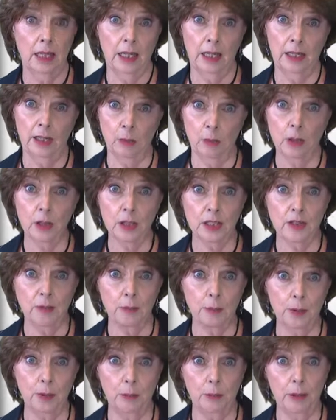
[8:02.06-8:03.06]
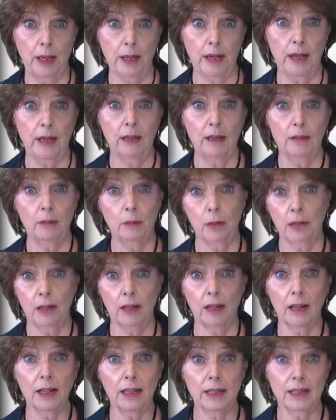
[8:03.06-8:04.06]
In the words of Pooh Bear, when
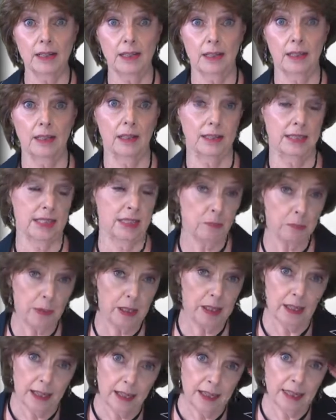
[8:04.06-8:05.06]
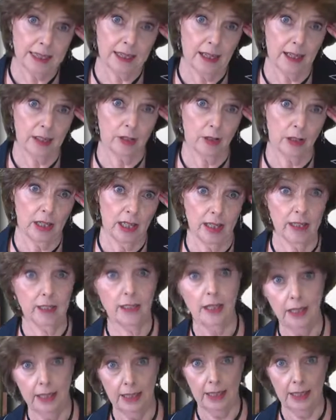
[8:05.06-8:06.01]
an idea that's been inside your head